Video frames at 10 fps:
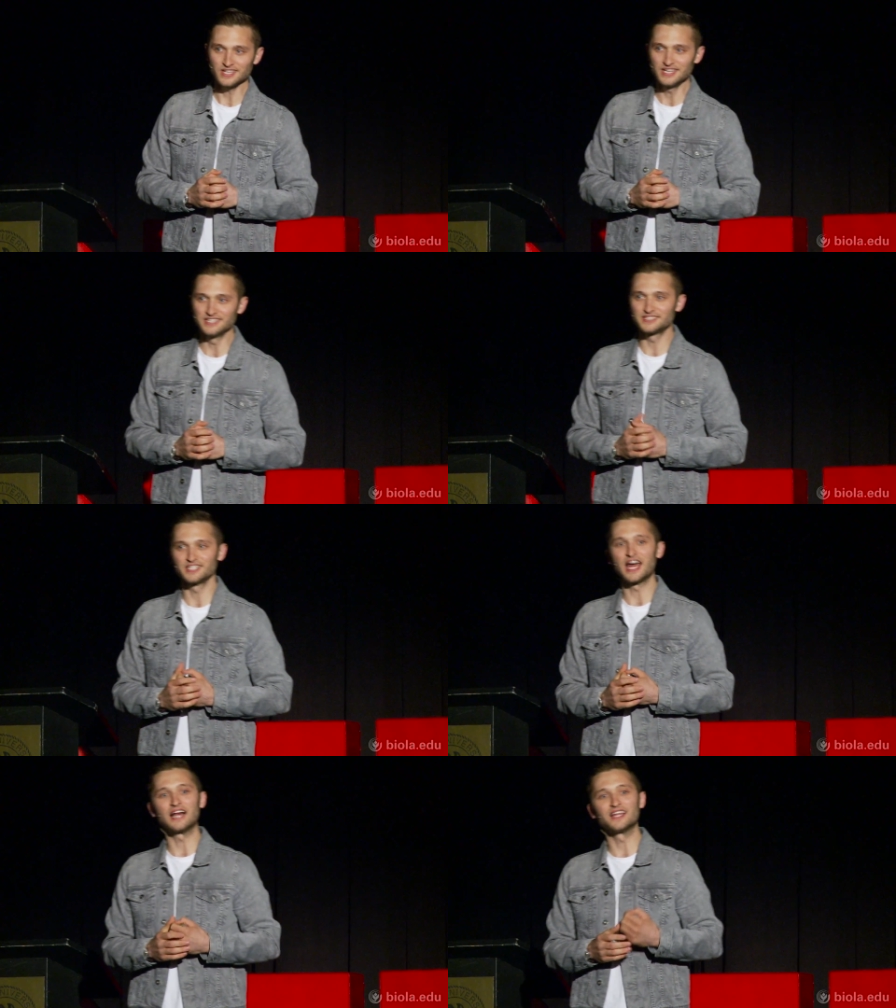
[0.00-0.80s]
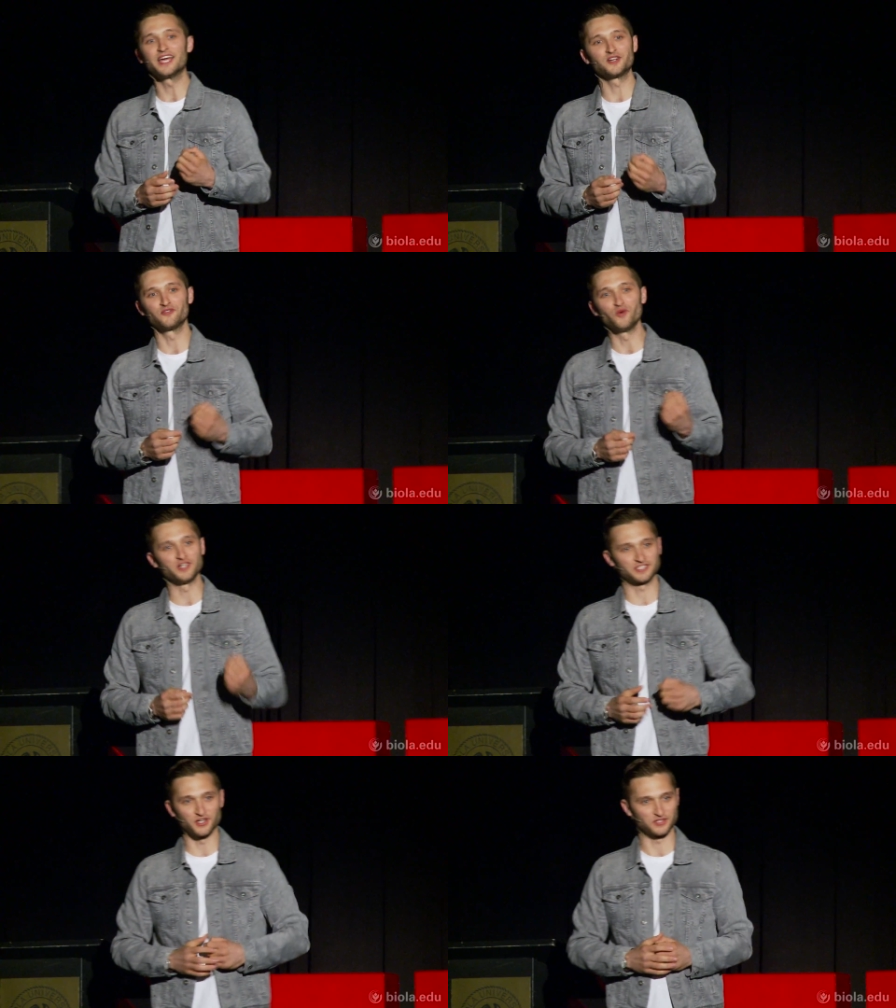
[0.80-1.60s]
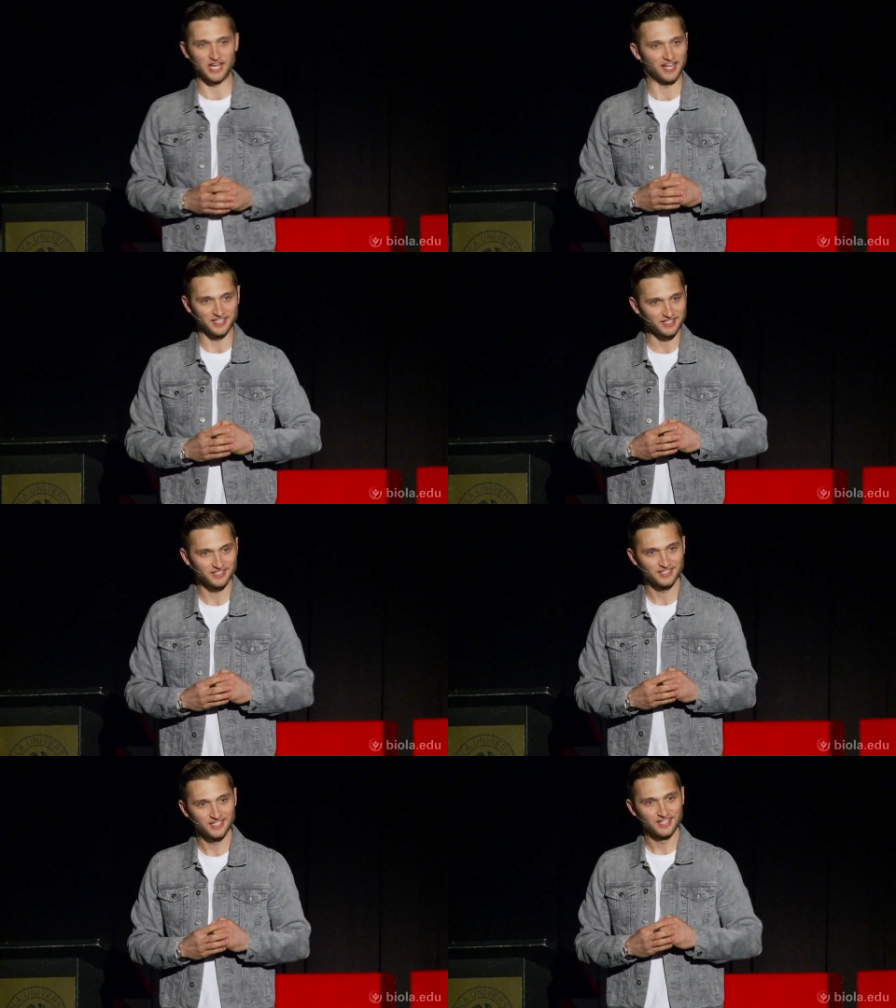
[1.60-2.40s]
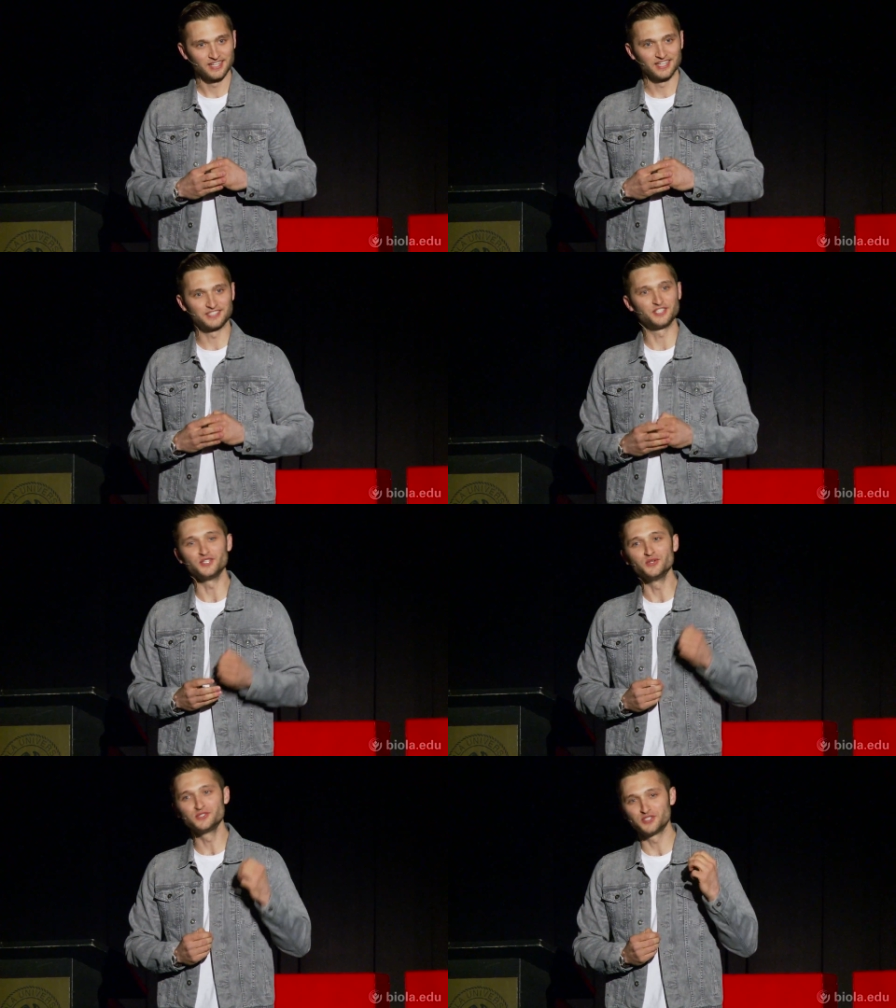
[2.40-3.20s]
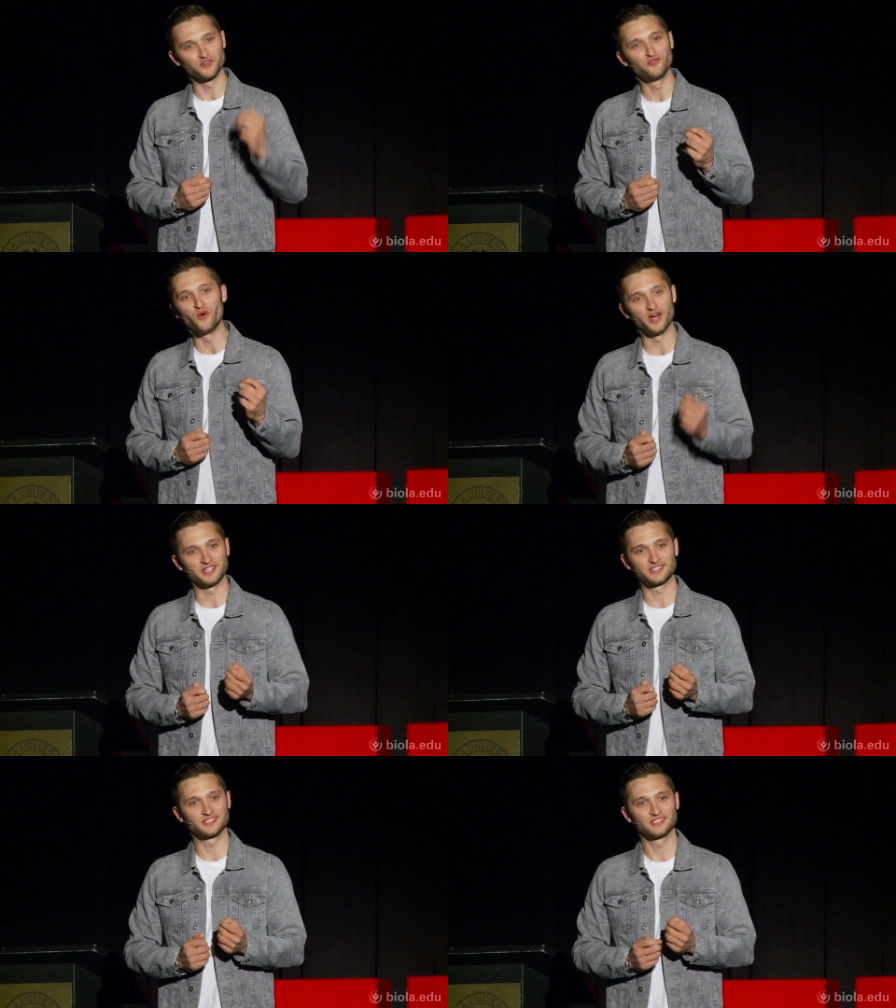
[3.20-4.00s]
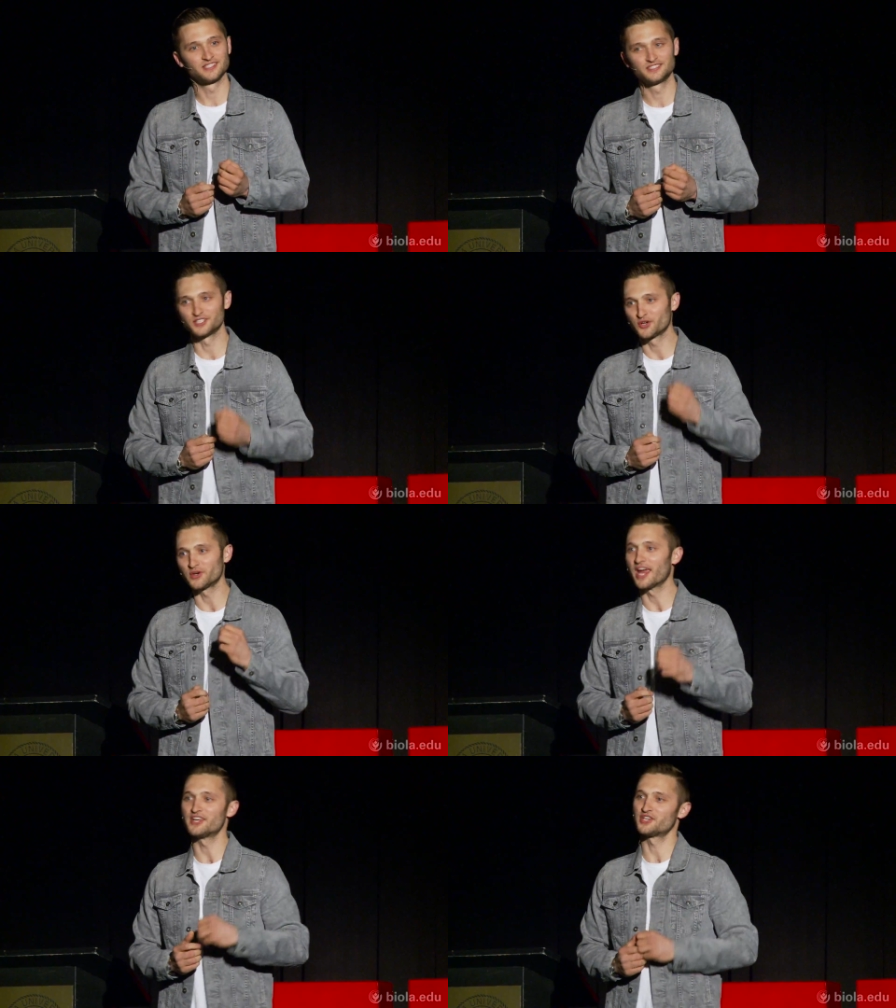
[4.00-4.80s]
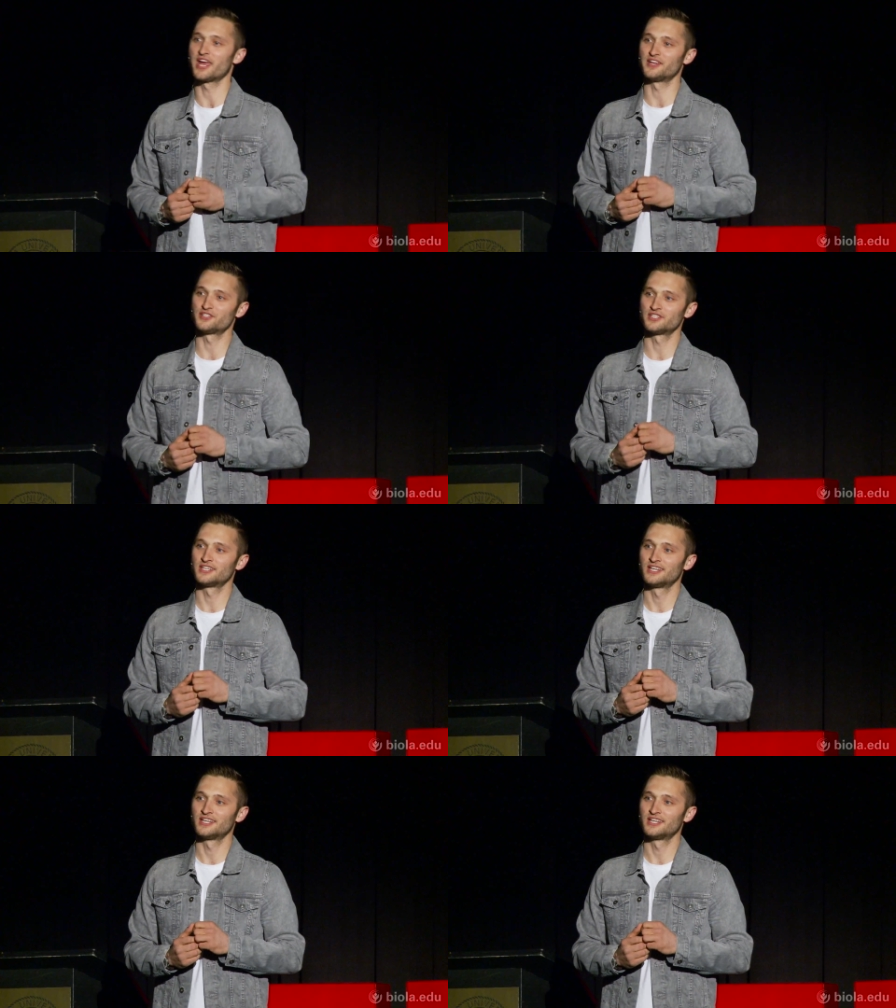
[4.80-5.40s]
is to not let your voice go silent, is to use your voice to create change.